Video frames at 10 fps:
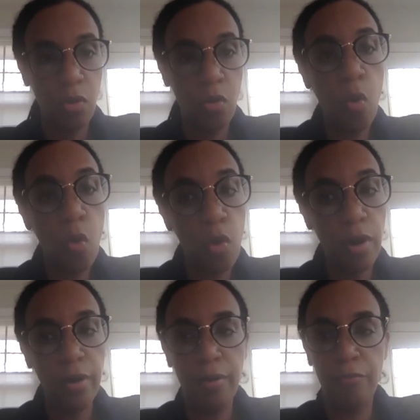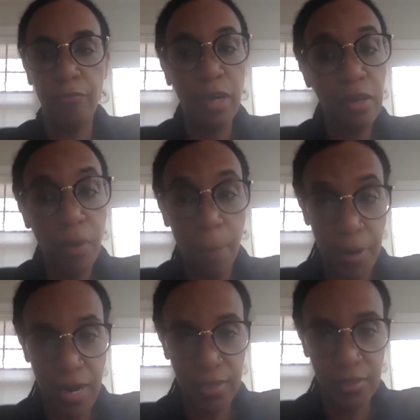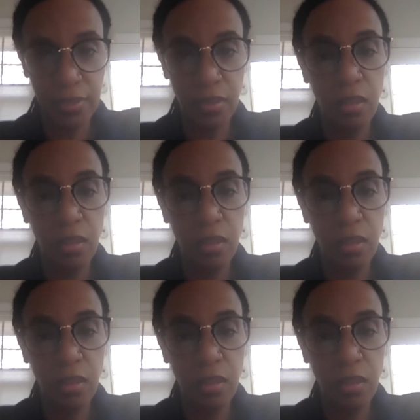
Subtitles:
or in front of a bus.